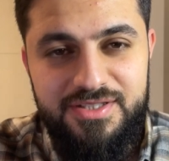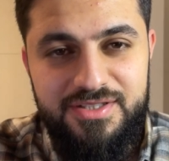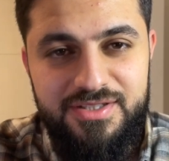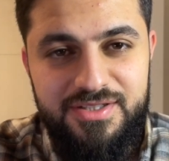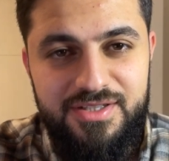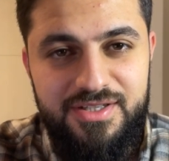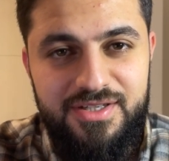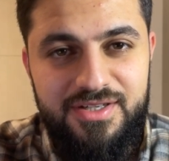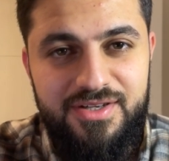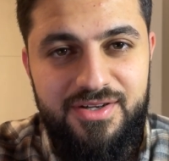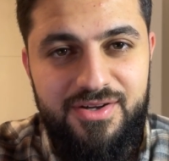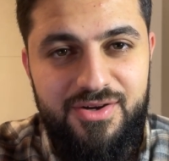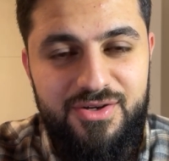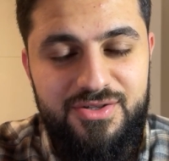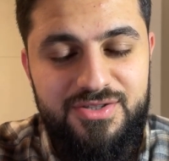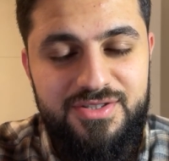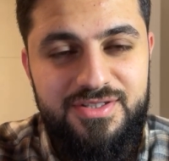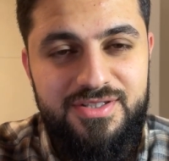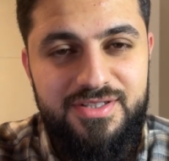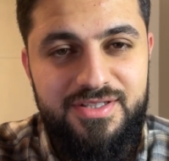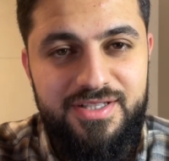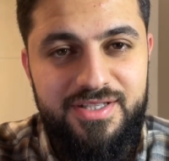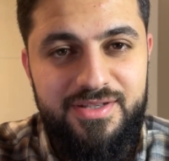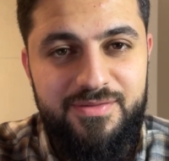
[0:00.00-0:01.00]
to
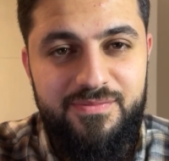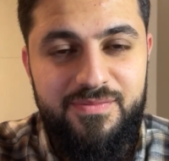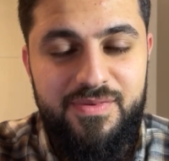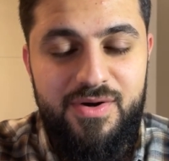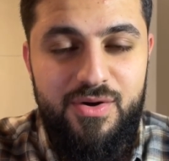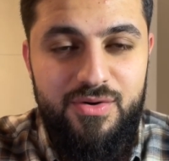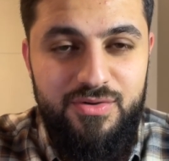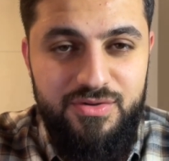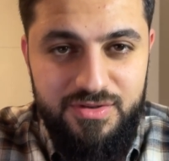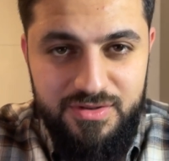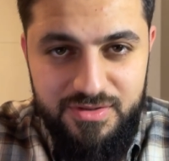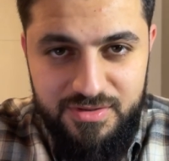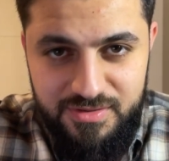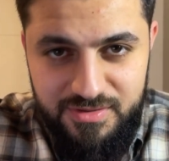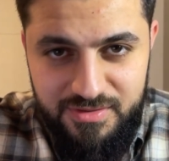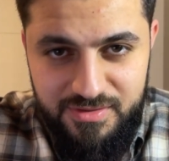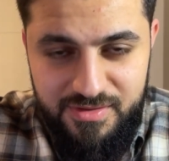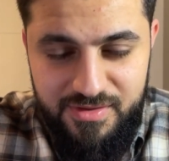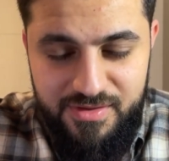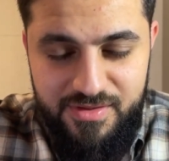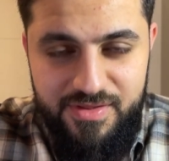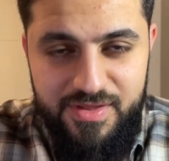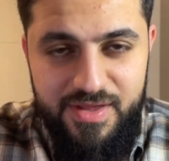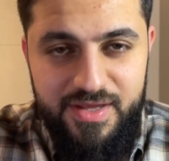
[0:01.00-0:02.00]
constantly impose
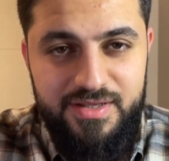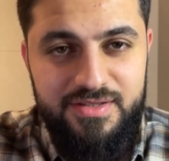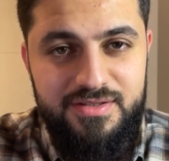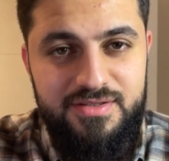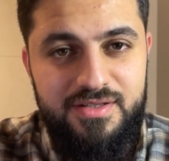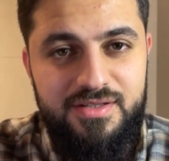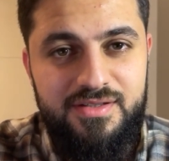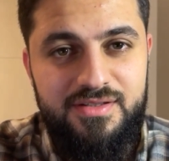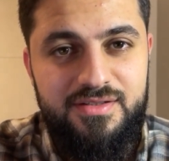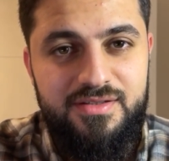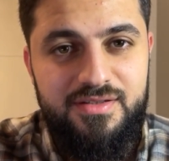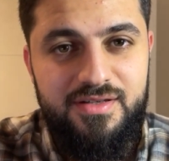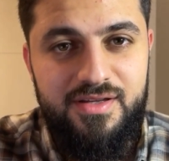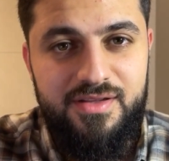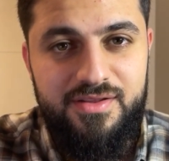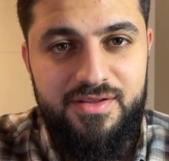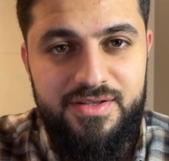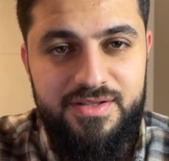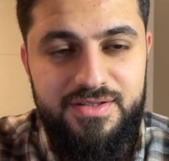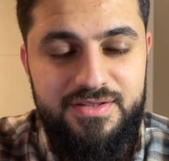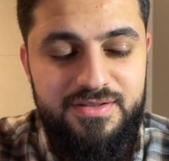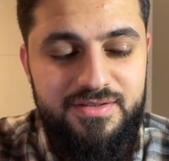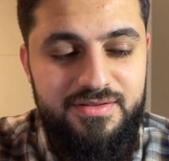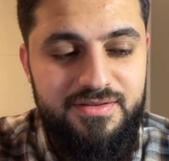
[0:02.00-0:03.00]
things onto
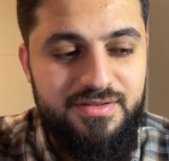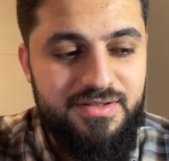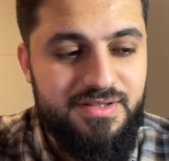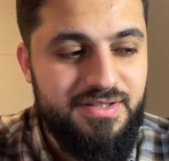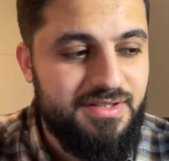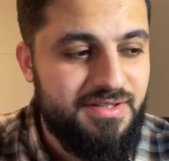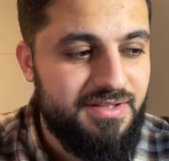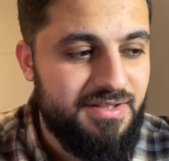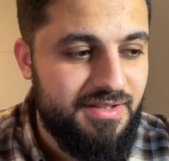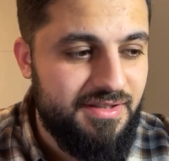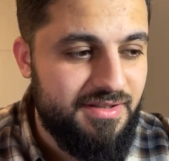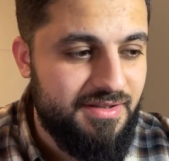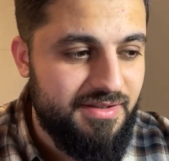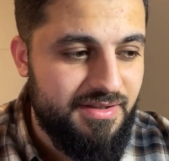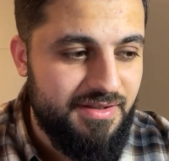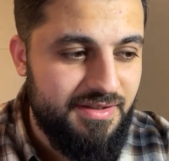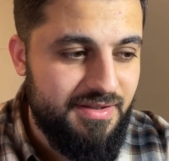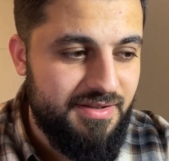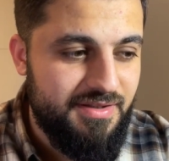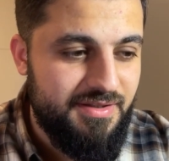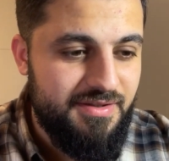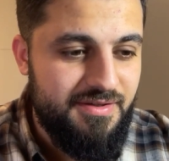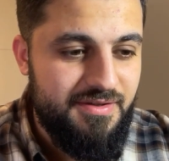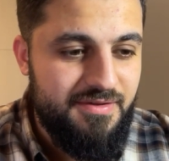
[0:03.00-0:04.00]
others.
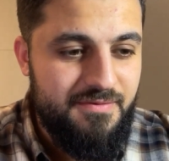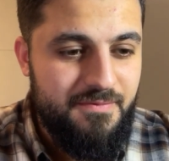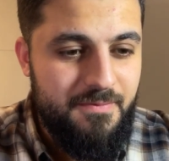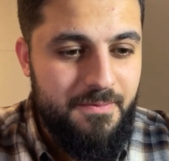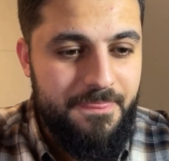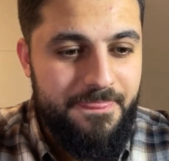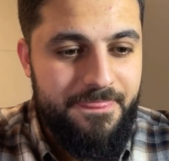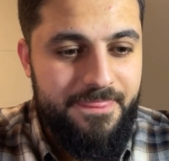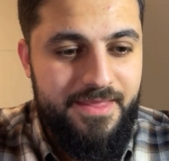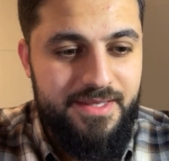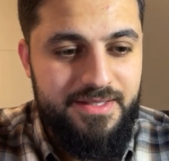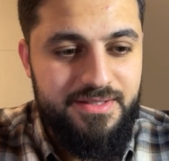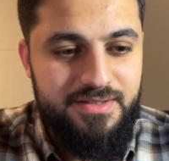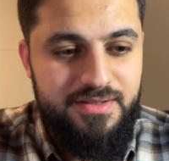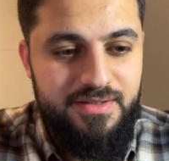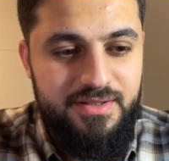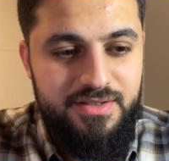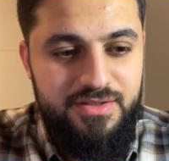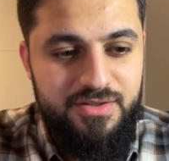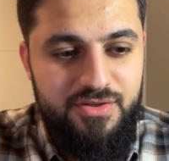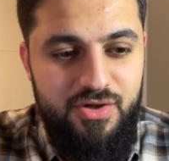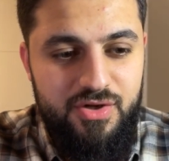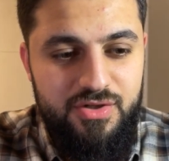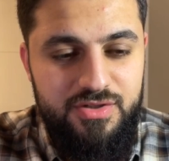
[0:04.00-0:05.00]

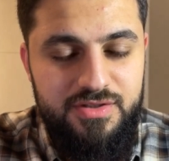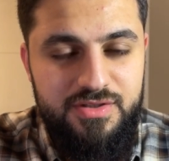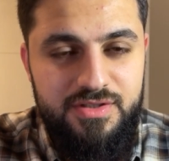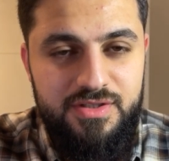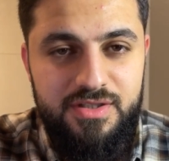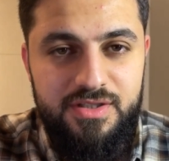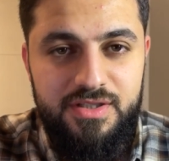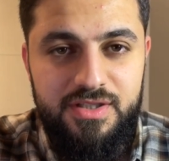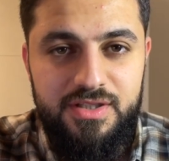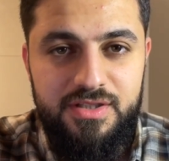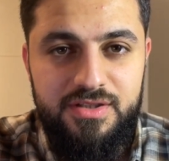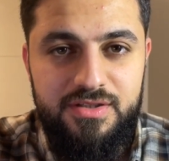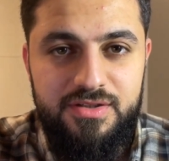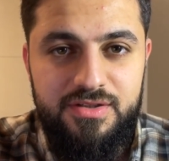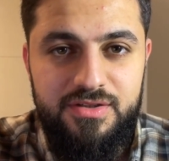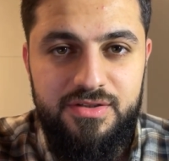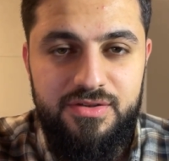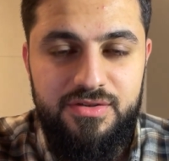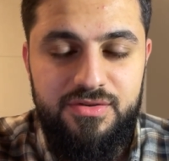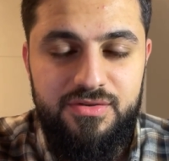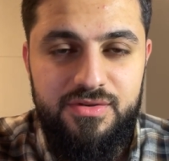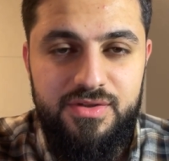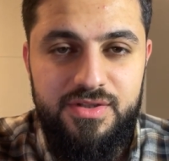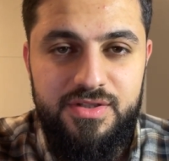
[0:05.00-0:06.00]
This constant need to
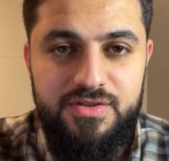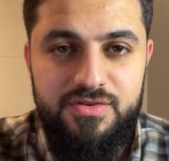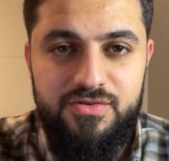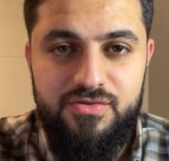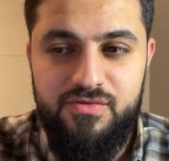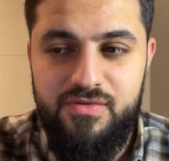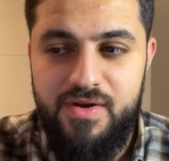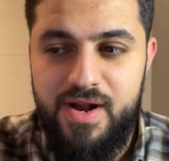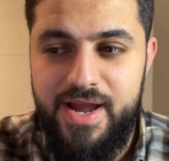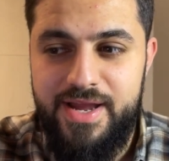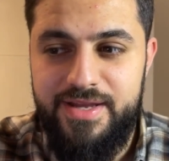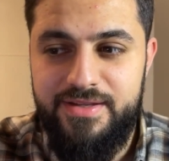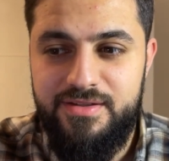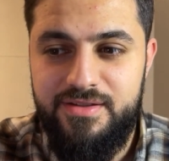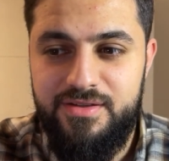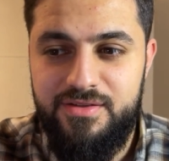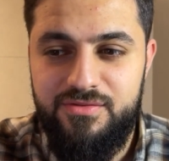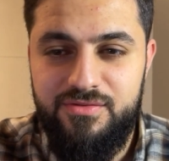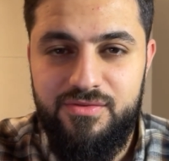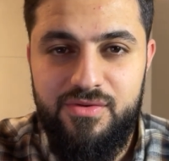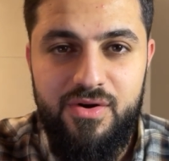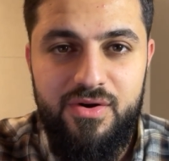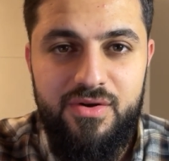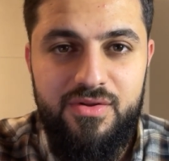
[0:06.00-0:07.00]
do this right and
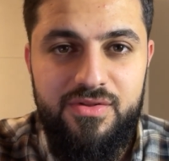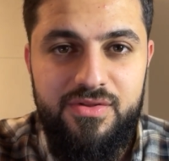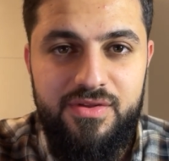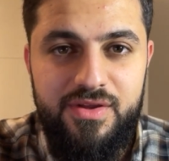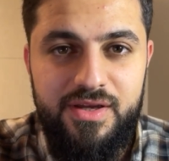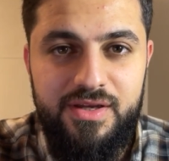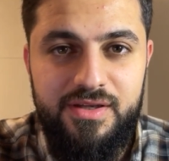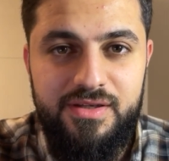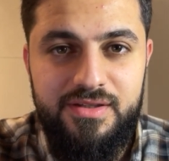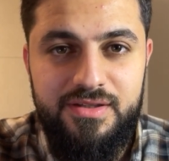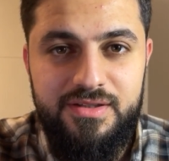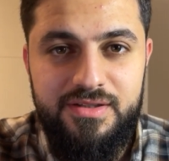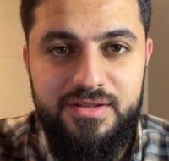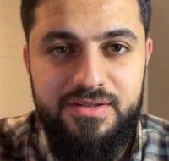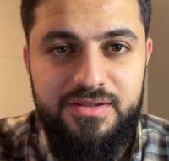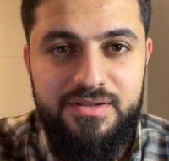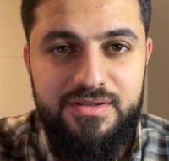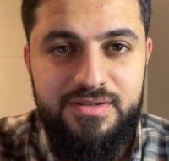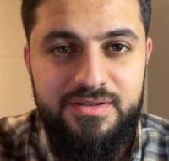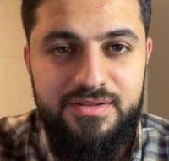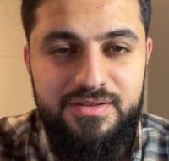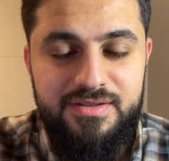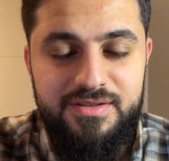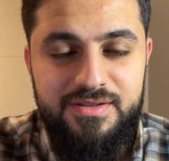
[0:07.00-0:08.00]
wrong thing.
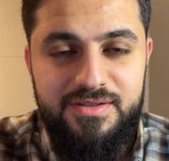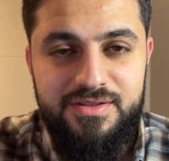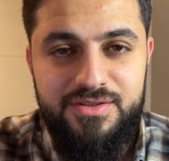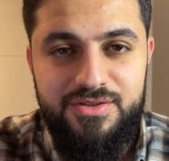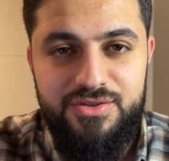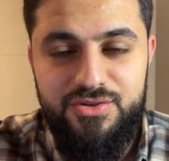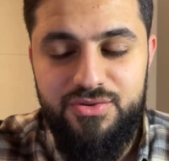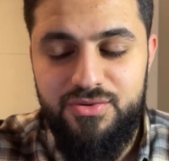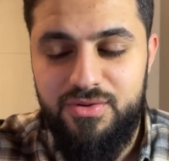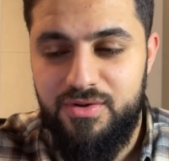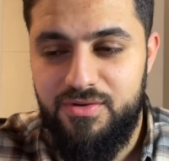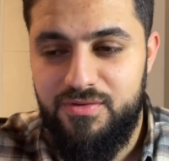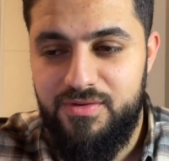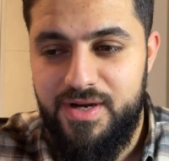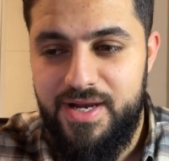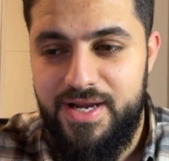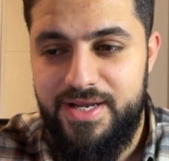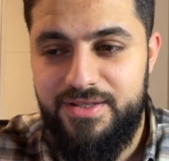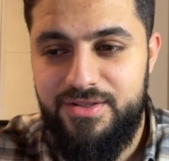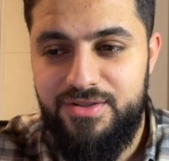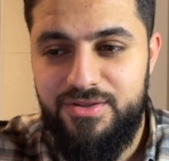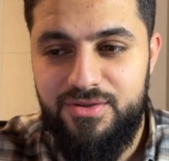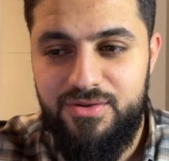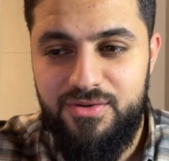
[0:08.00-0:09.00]
You are
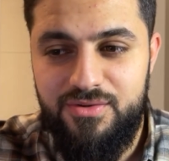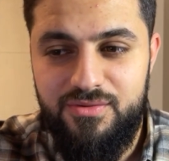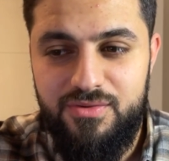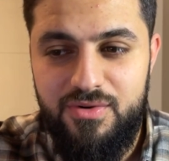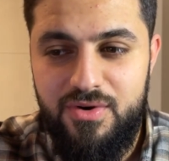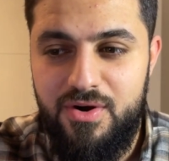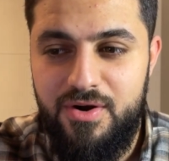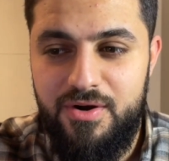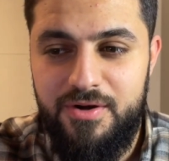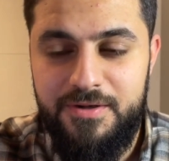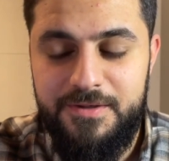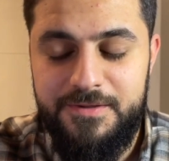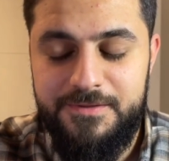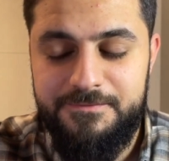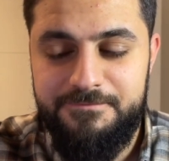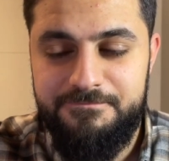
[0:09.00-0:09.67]
right, you're wrong.